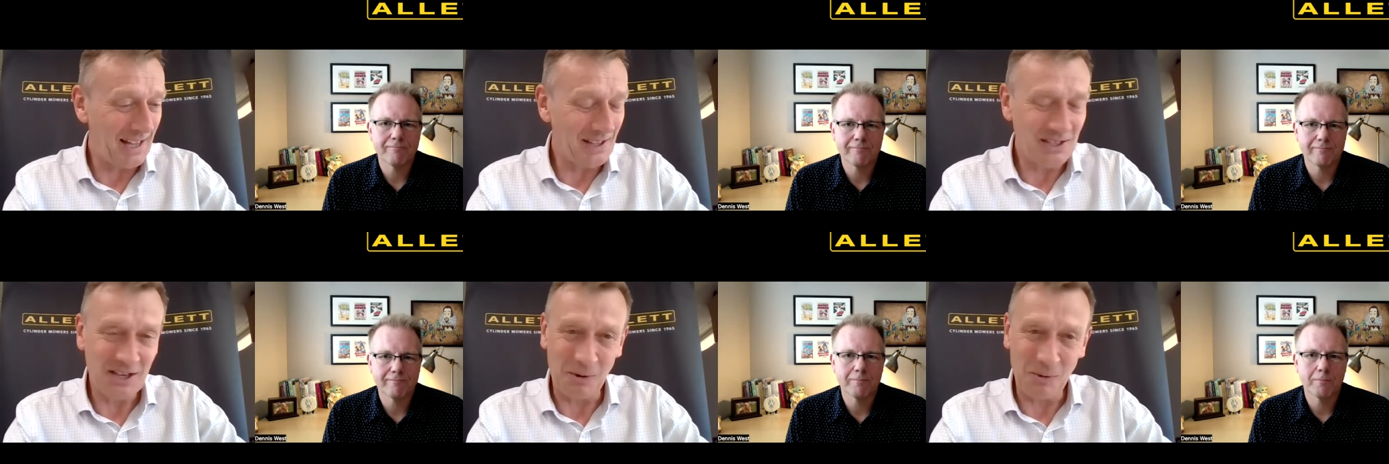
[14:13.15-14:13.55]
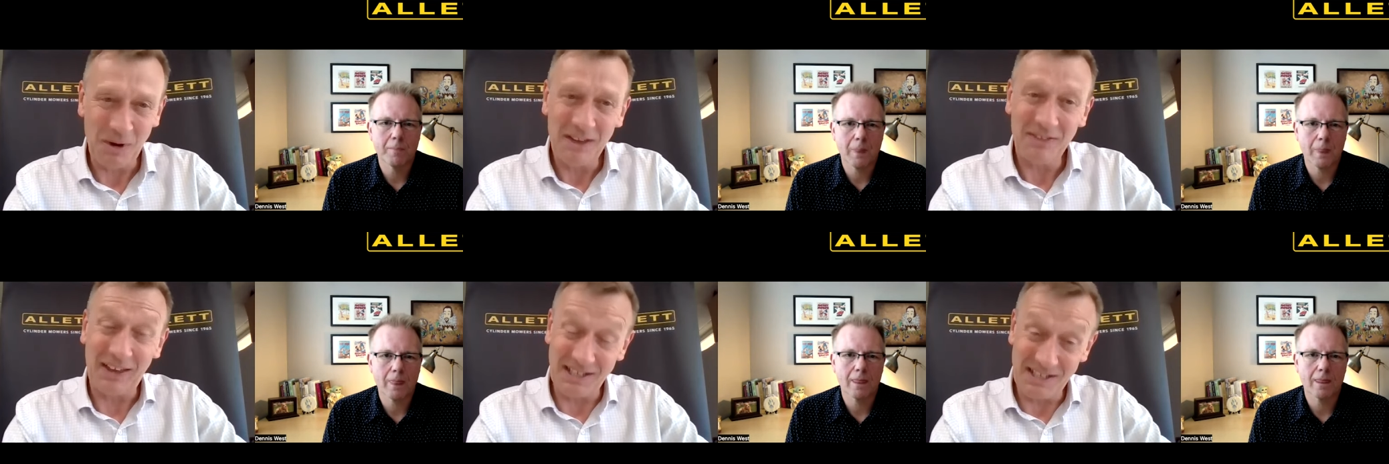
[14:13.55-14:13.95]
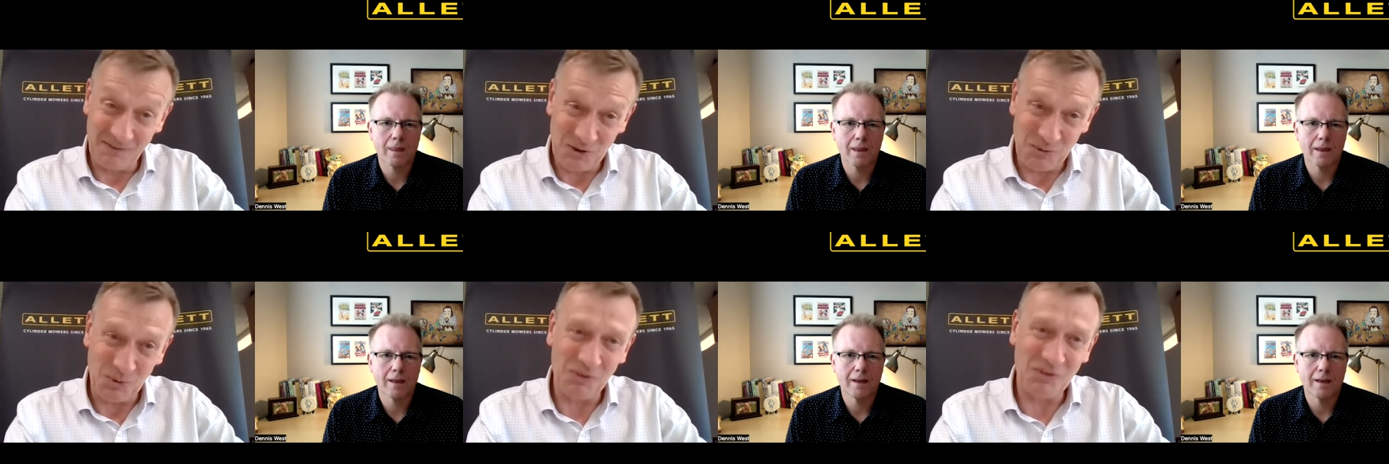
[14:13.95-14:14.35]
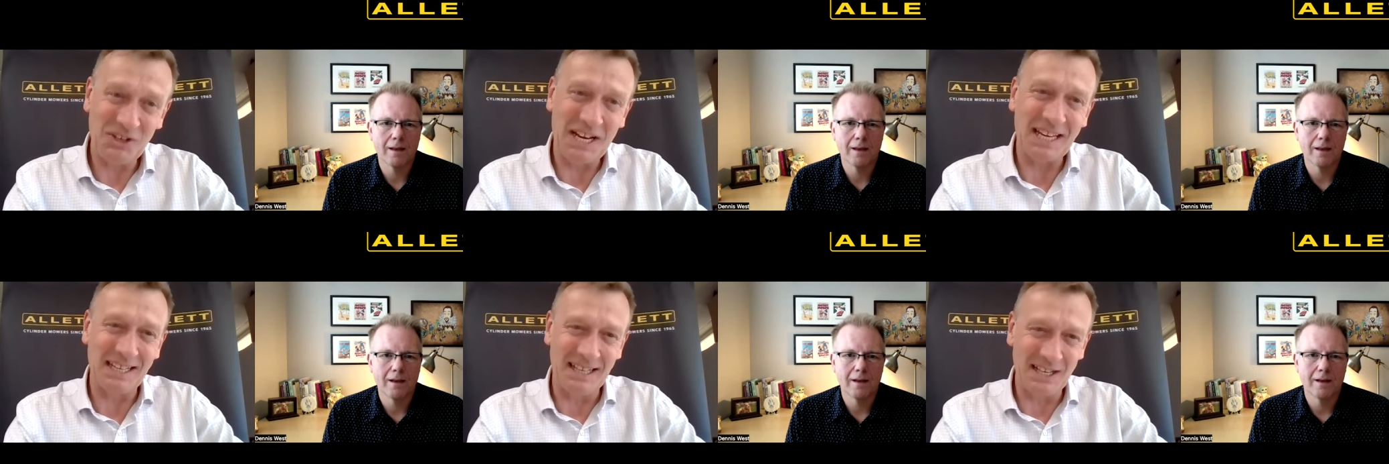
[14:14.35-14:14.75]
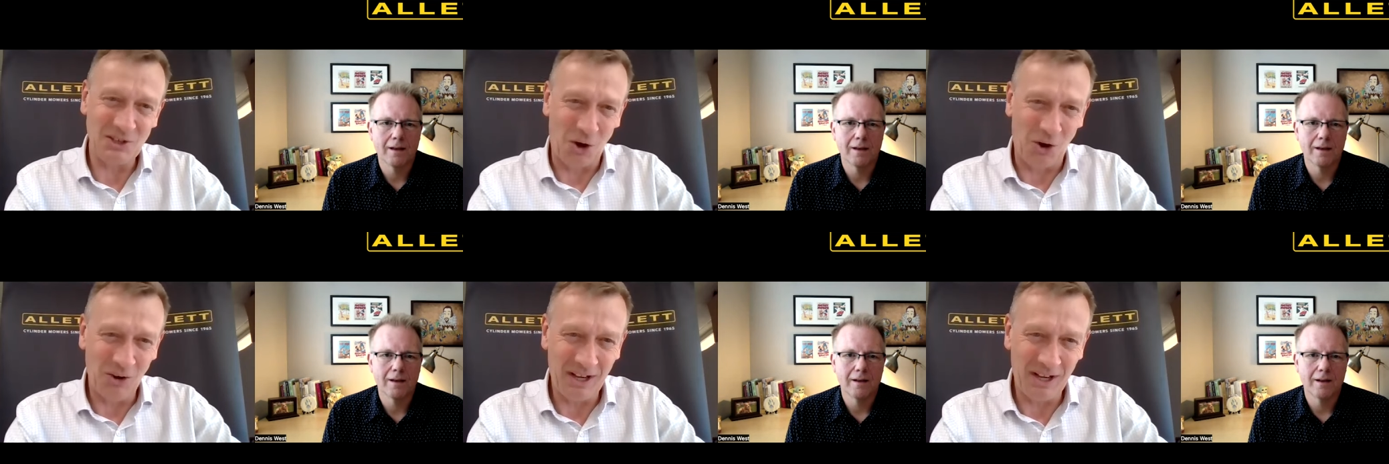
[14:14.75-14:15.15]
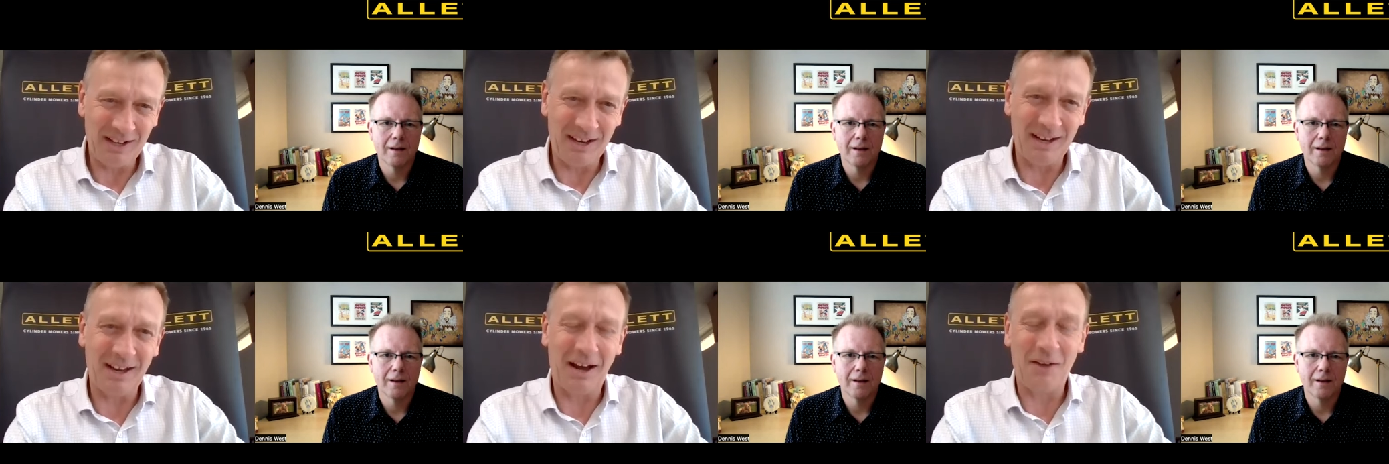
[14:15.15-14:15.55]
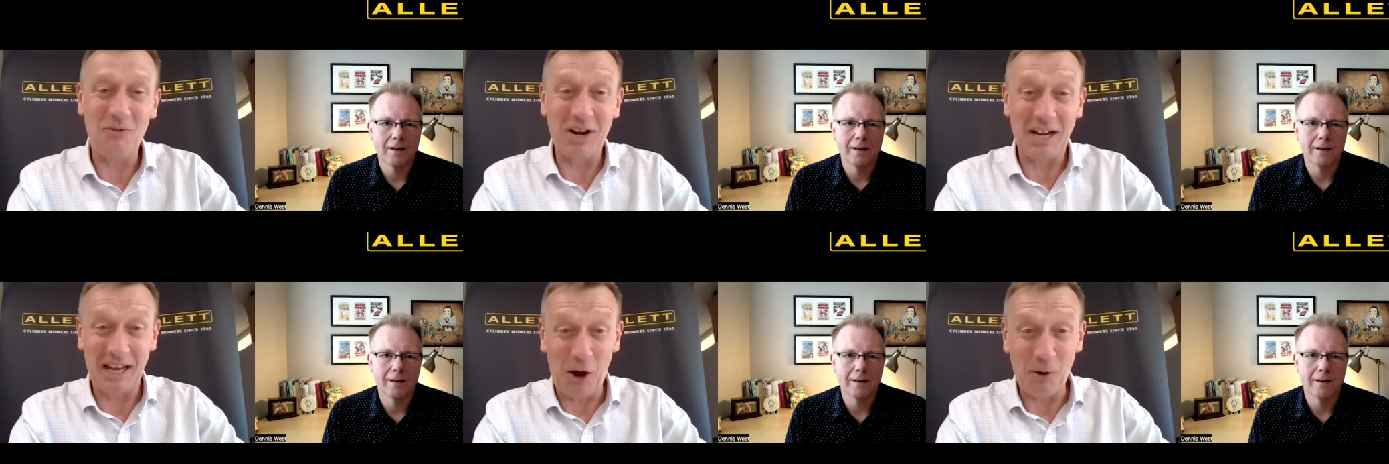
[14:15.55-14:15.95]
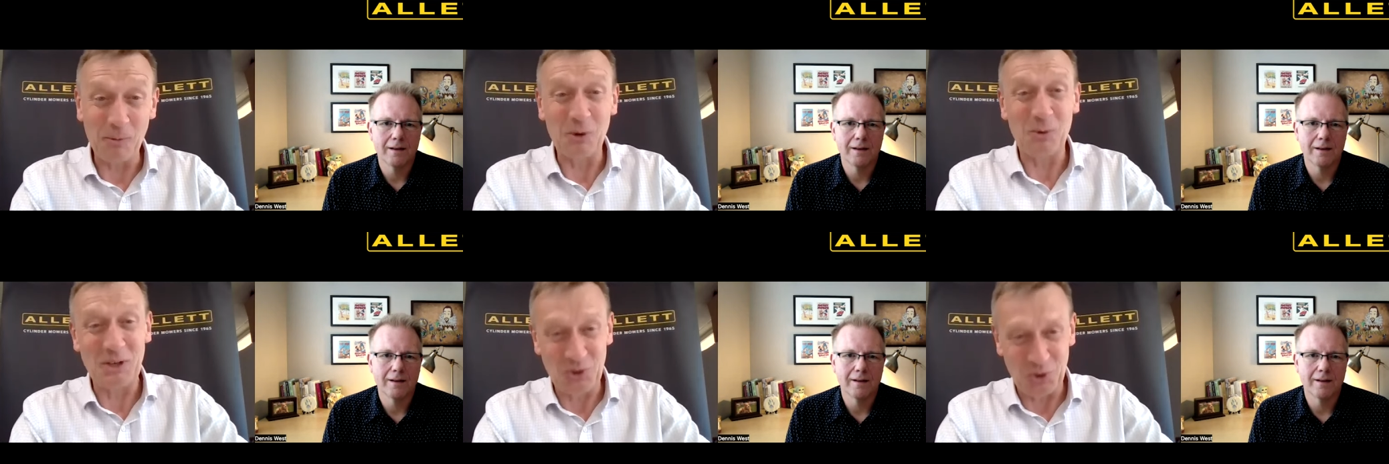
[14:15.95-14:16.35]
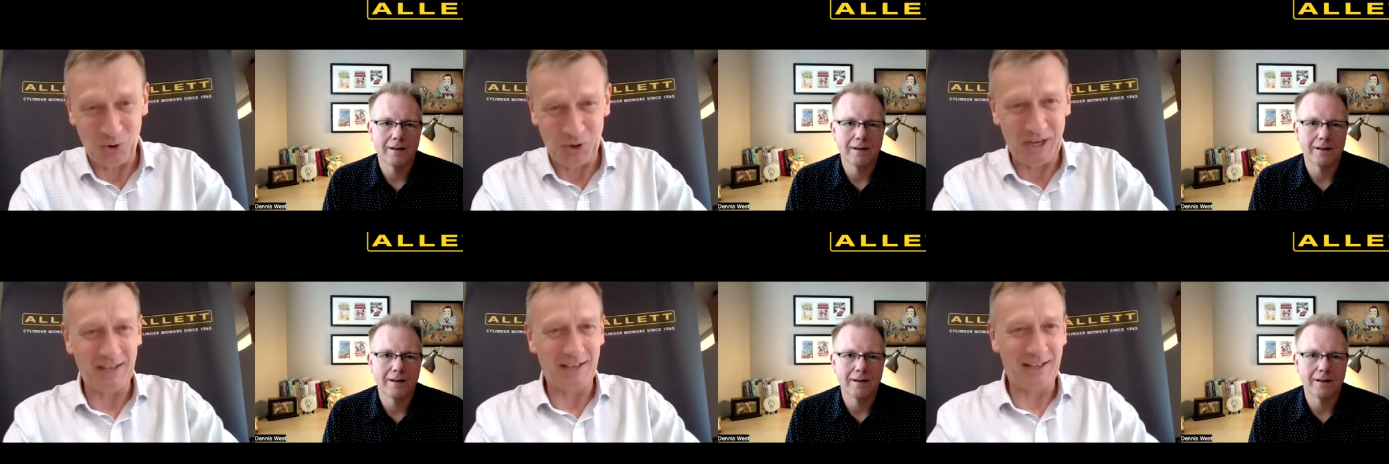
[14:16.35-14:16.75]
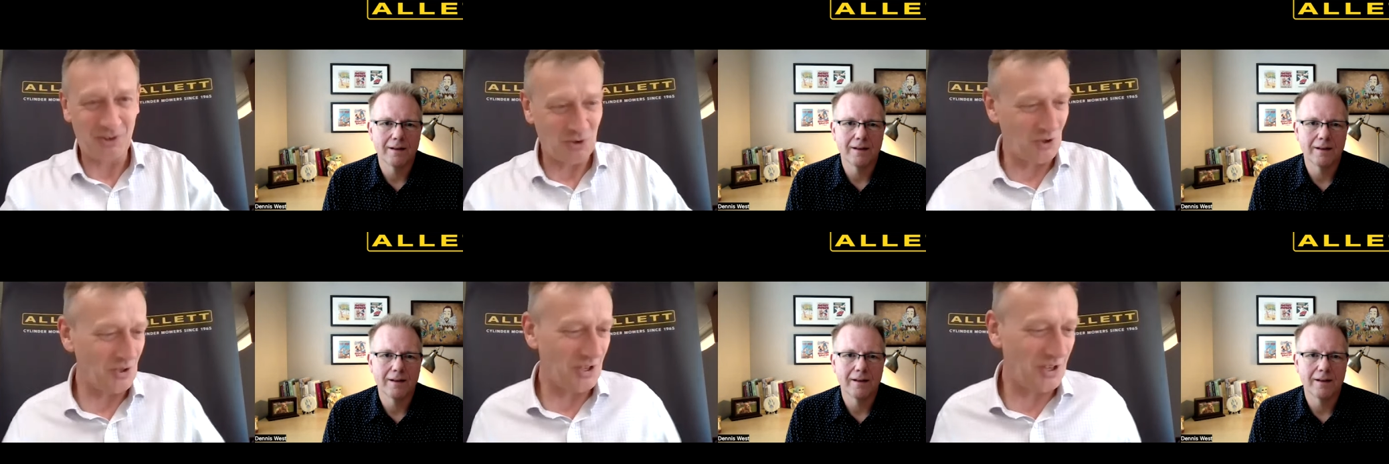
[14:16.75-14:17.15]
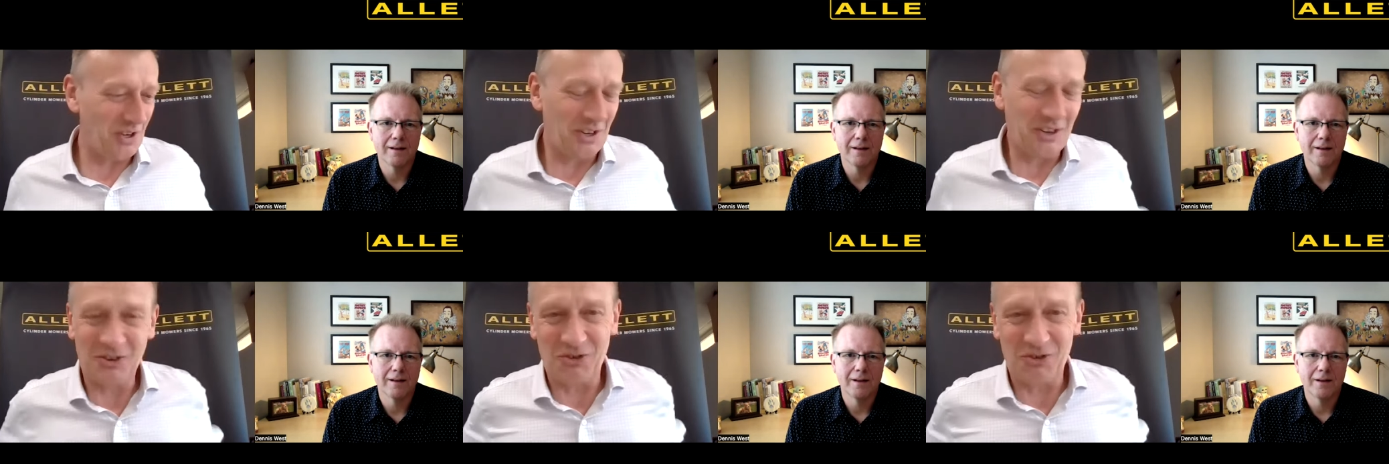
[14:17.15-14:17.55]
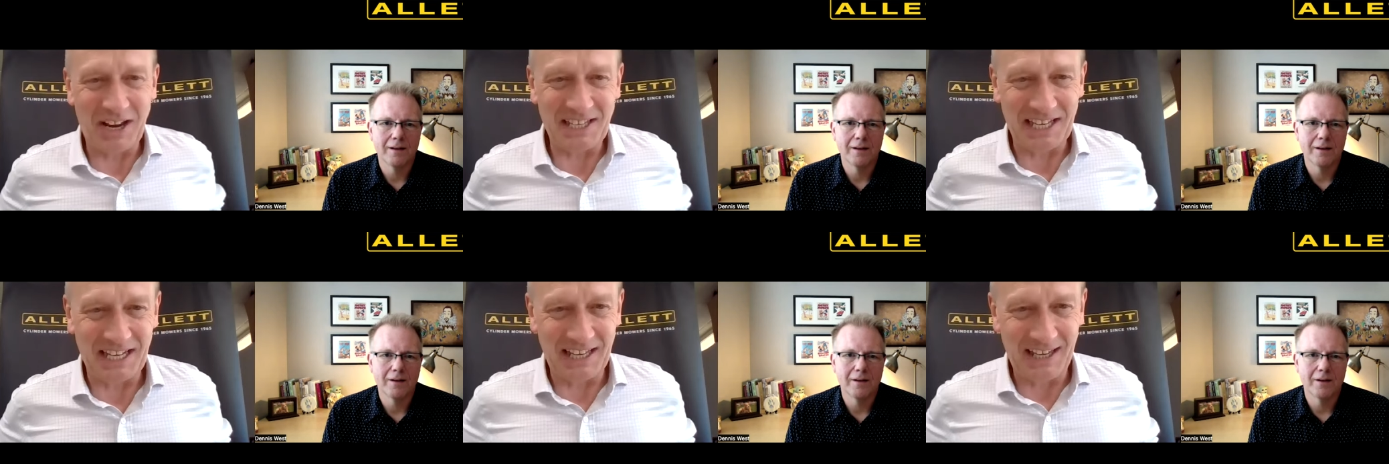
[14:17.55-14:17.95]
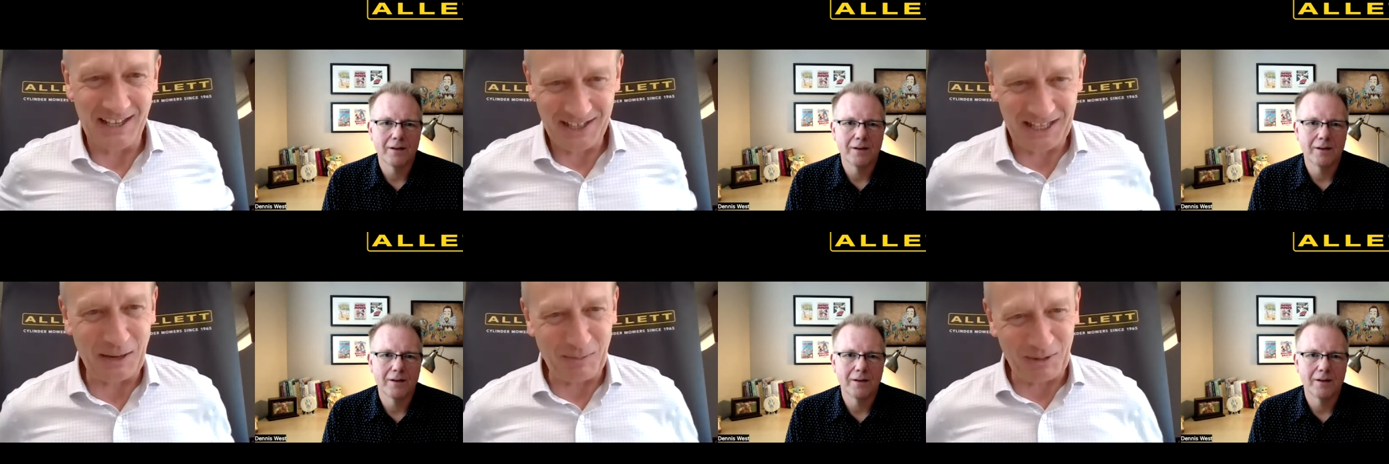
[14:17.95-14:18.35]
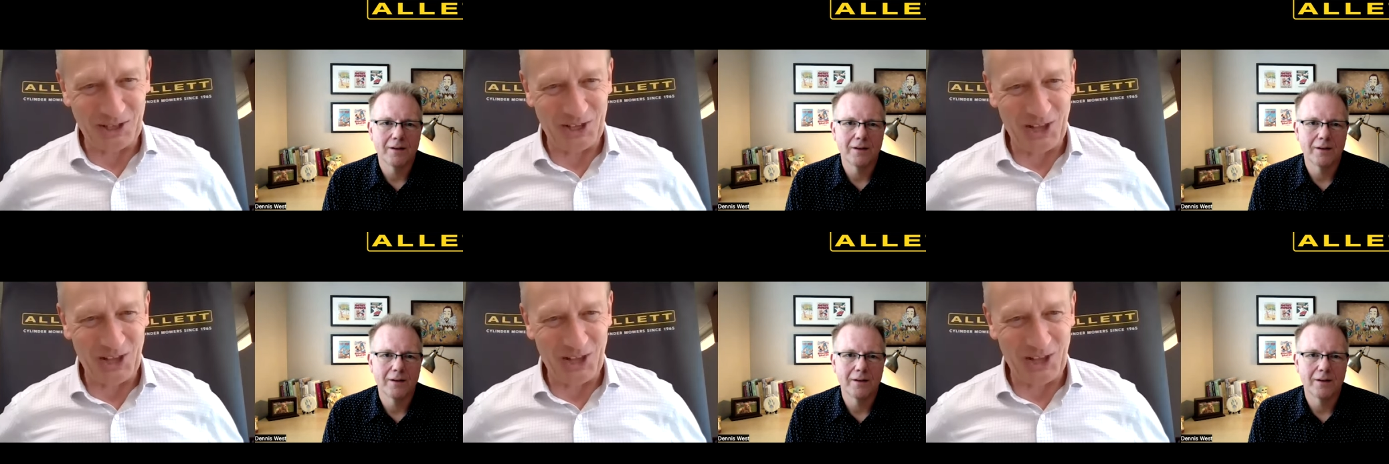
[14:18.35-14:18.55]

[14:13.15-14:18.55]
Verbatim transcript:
Speaker 1: So thanks ever so much for taking this on, and I, I really hope you enjoy it and it doesn't create any sleepless